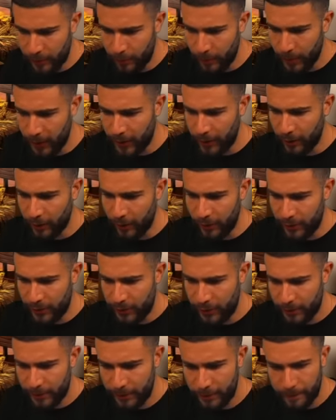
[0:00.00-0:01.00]

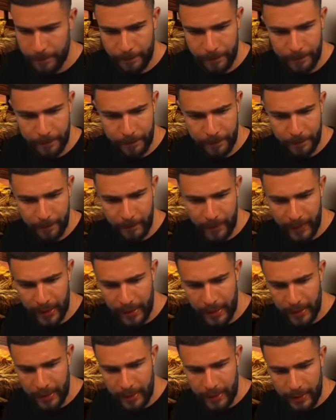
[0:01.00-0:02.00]
because
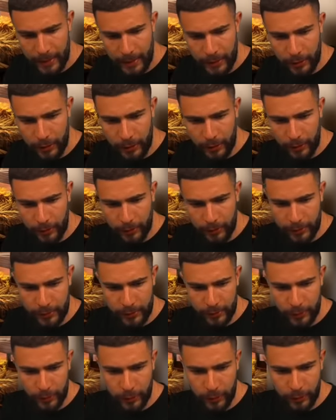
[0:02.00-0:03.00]
you can earn
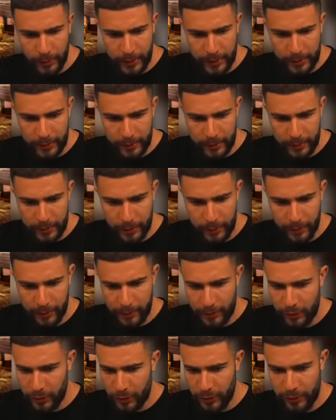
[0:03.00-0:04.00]
some coins. You have
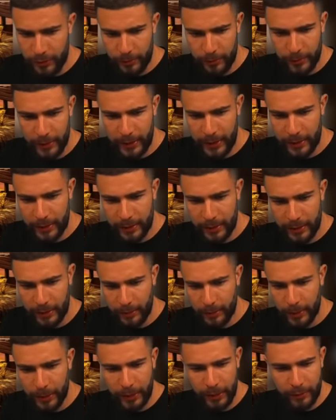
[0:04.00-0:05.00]
a chance of winning a ton of
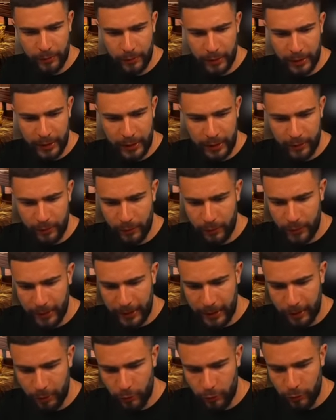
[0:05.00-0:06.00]
money. I've already given away
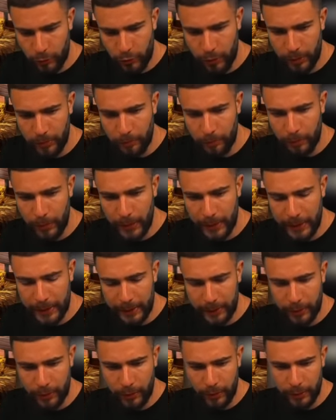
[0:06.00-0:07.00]
close to $1
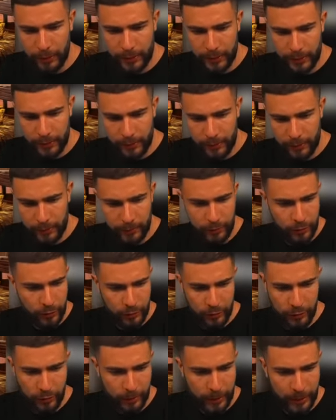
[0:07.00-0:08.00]
million in
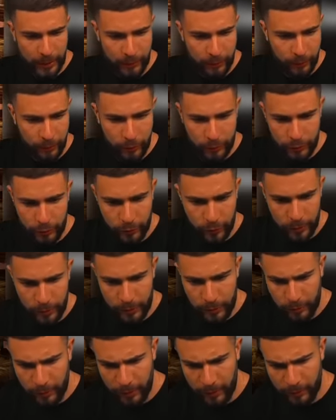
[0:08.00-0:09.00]
just 24 streams,
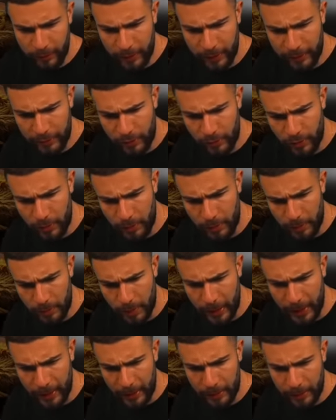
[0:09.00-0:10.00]
25 streams
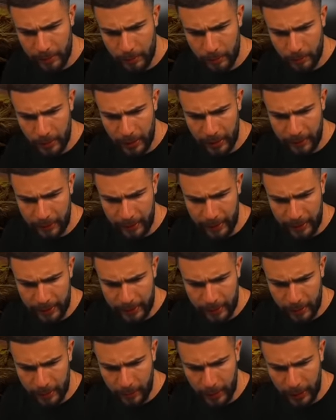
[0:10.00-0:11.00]
back. Big things
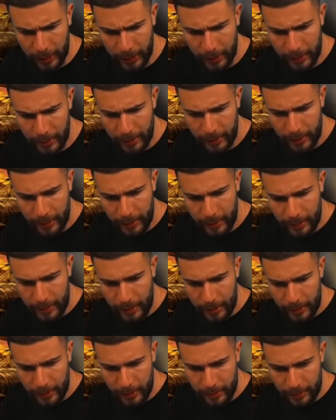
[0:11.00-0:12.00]
coming.
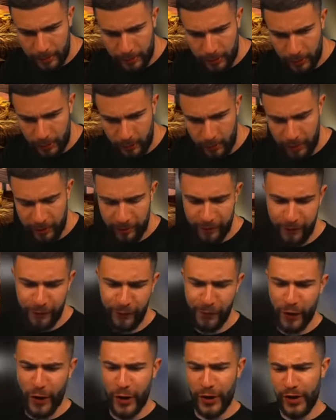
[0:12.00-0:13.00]
It's gonna be a
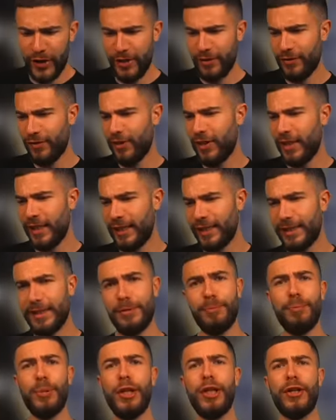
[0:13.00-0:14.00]
fun
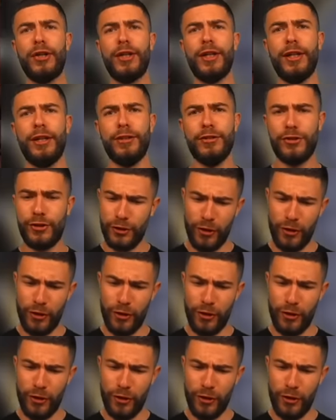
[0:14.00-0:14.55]
experience